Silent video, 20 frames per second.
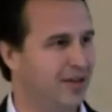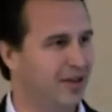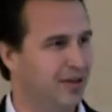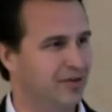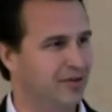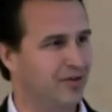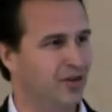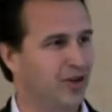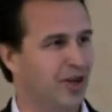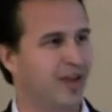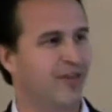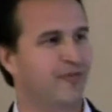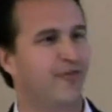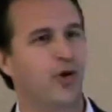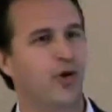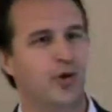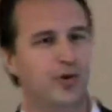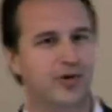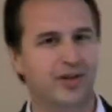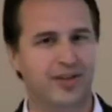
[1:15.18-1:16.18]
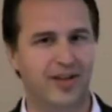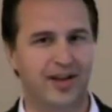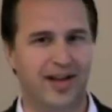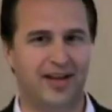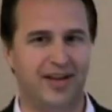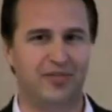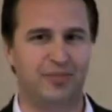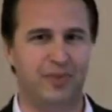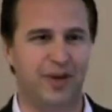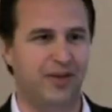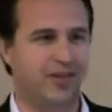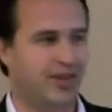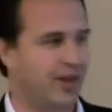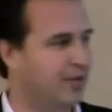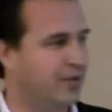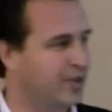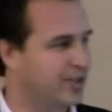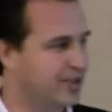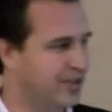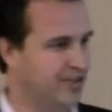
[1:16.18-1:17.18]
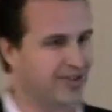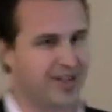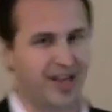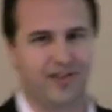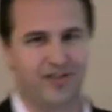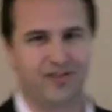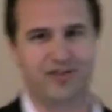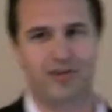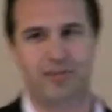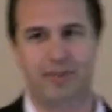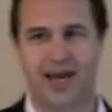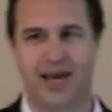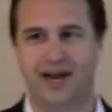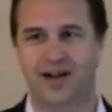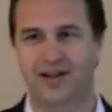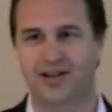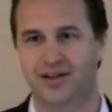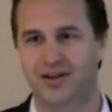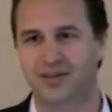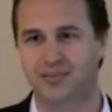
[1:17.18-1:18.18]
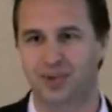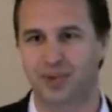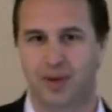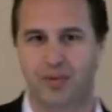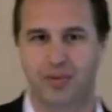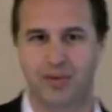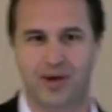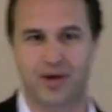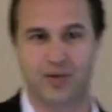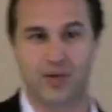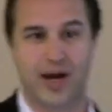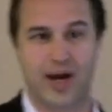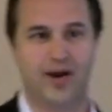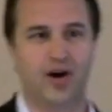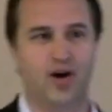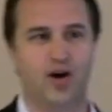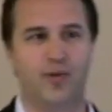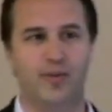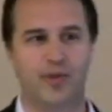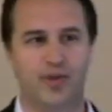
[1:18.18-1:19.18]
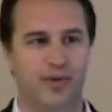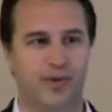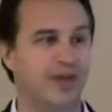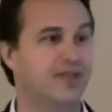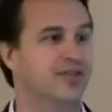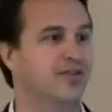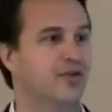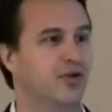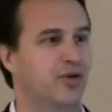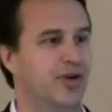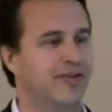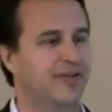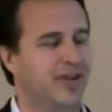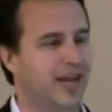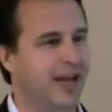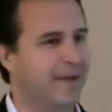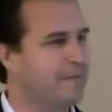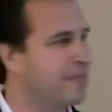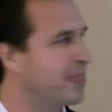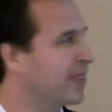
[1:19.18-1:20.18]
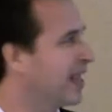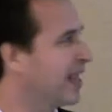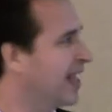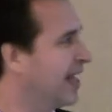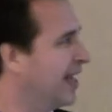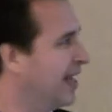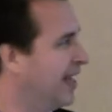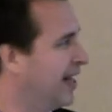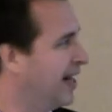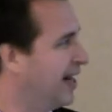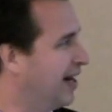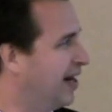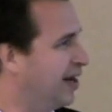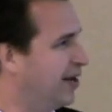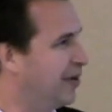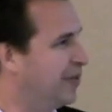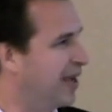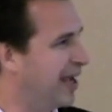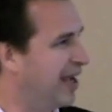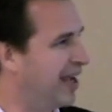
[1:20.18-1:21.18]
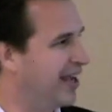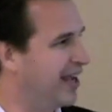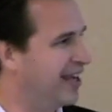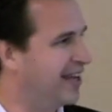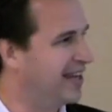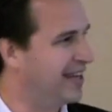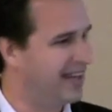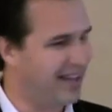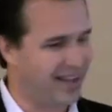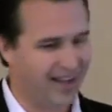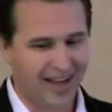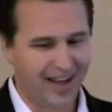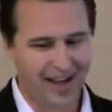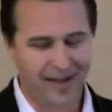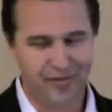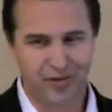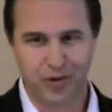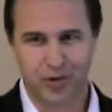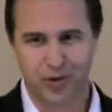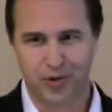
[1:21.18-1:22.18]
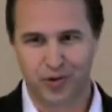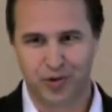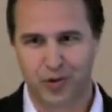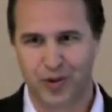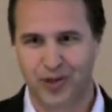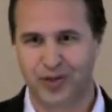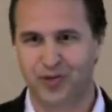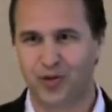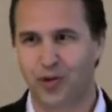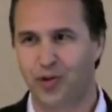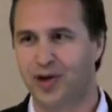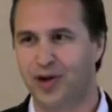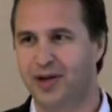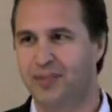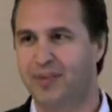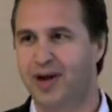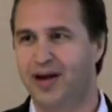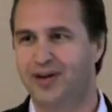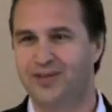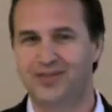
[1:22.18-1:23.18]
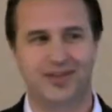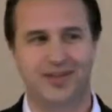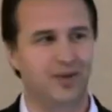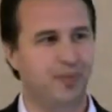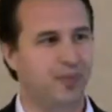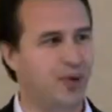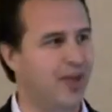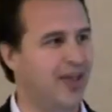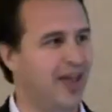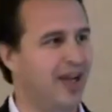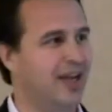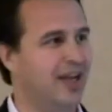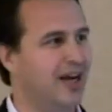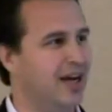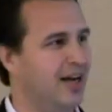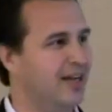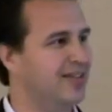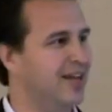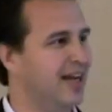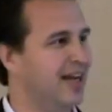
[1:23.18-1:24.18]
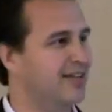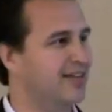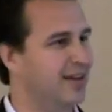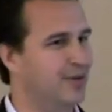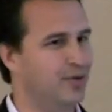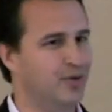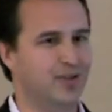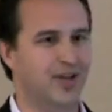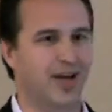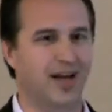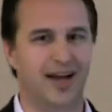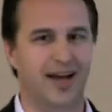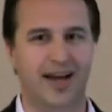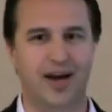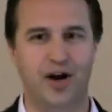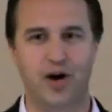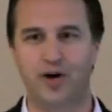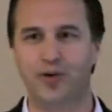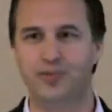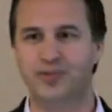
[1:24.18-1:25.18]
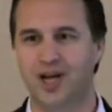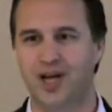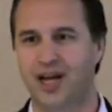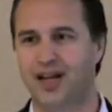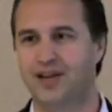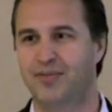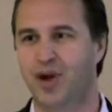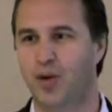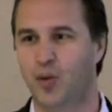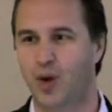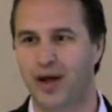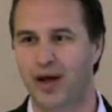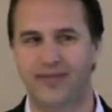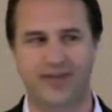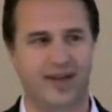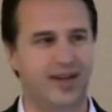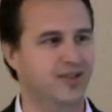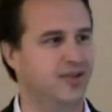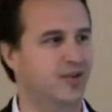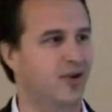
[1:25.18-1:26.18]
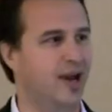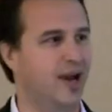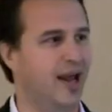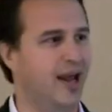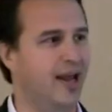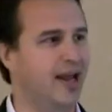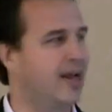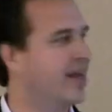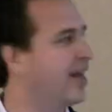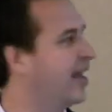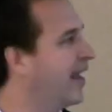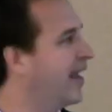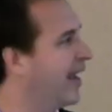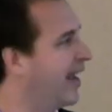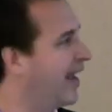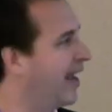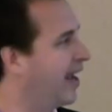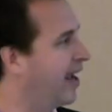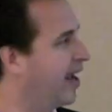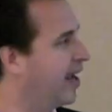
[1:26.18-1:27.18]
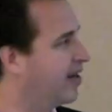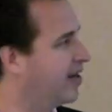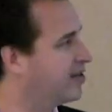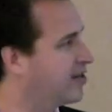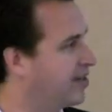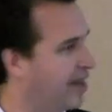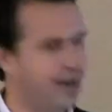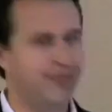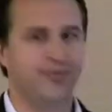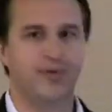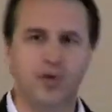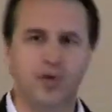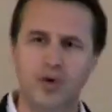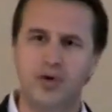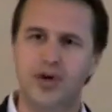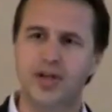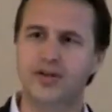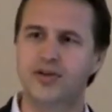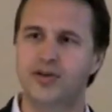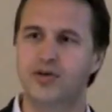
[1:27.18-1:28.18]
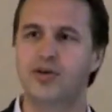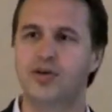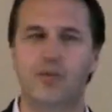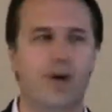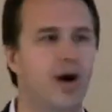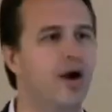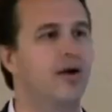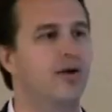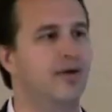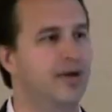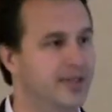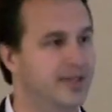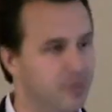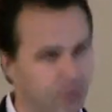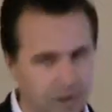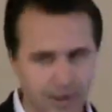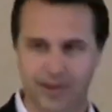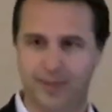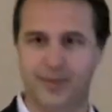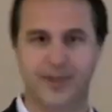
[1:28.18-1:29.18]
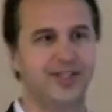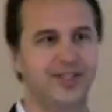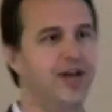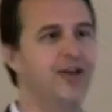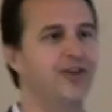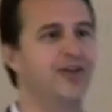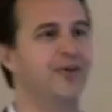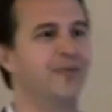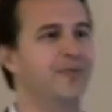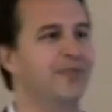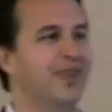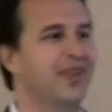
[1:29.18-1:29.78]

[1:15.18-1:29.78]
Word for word: you know looking forward to the next big thing, which in this case is the panel and probably a ride home and the rest of your evening. Um, and I have a quick story about you know putting that in context. I was uh, at home talking to my wife yesterday, and she asked me, "Well, what are you doing tomorrow?" And I said, "Well, let me tell you."